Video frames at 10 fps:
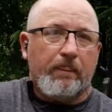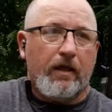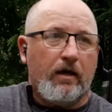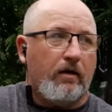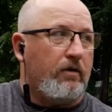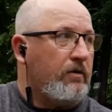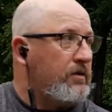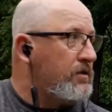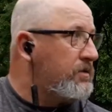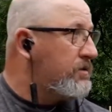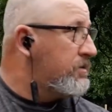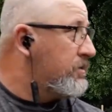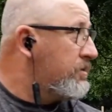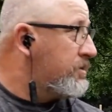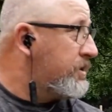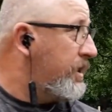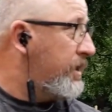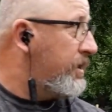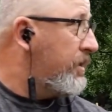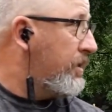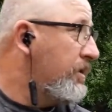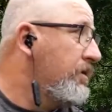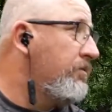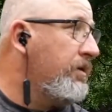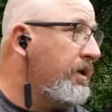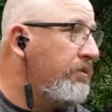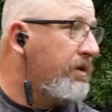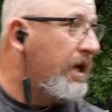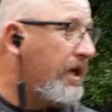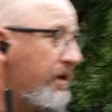oh, you see it? We got